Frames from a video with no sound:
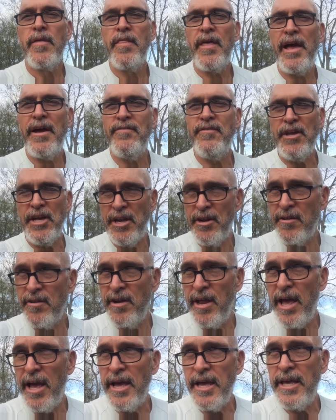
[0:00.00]
They have
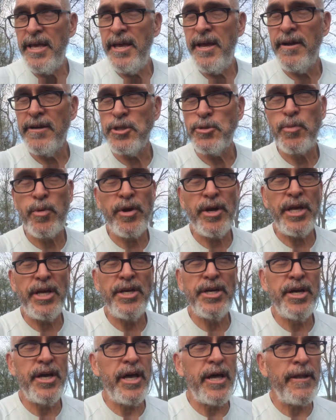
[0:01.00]
internet here. It's pretty
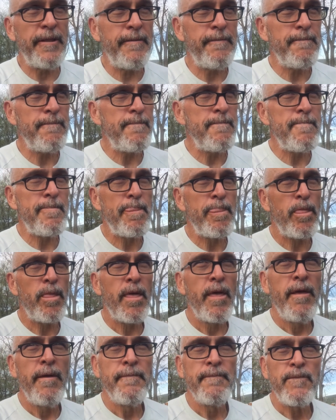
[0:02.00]
good.
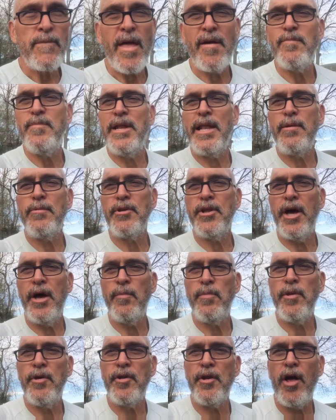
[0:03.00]
I've been able to
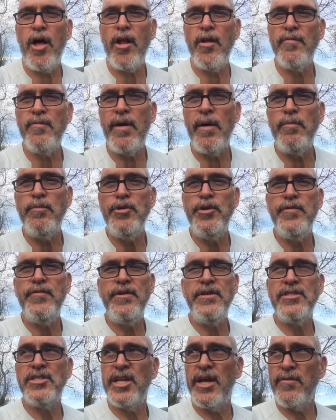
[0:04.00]
upload all of my
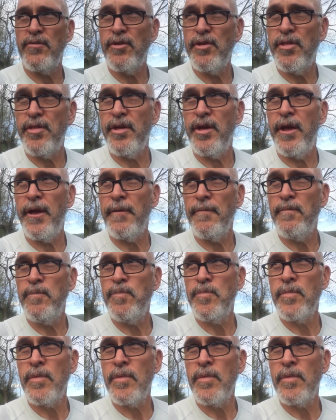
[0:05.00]
movies and everything.